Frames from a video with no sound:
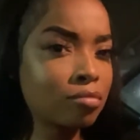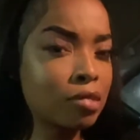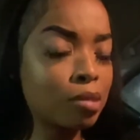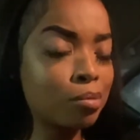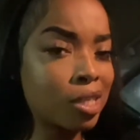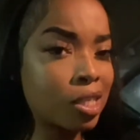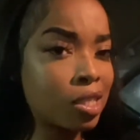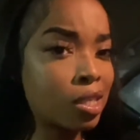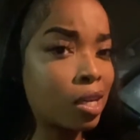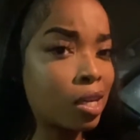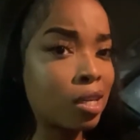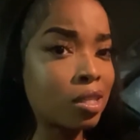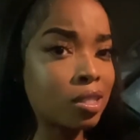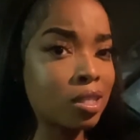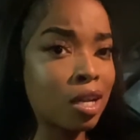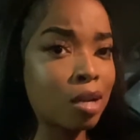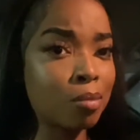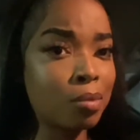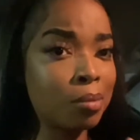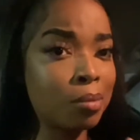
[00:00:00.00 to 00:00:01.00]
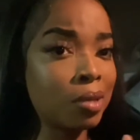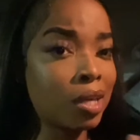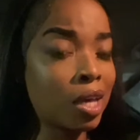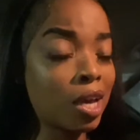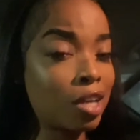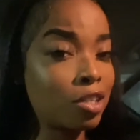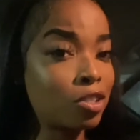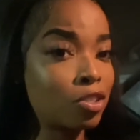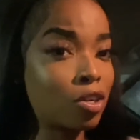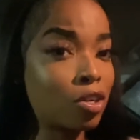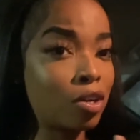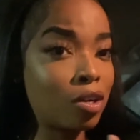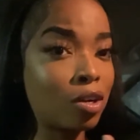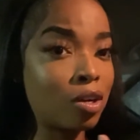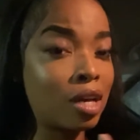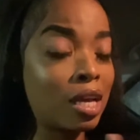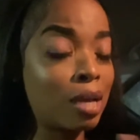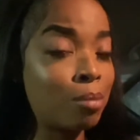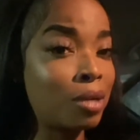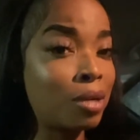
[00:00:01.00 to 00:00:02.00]
Big Sean, Side of Baby, Cash
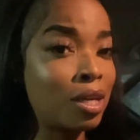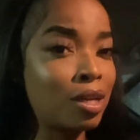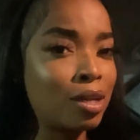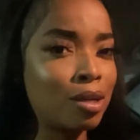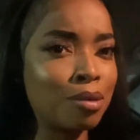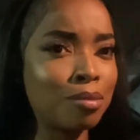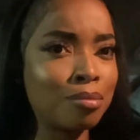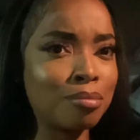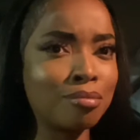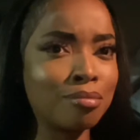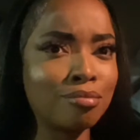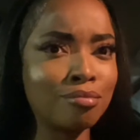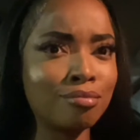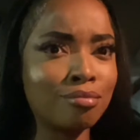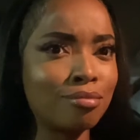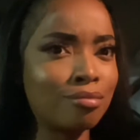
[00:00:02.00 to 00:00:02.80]
Doll, Eminem,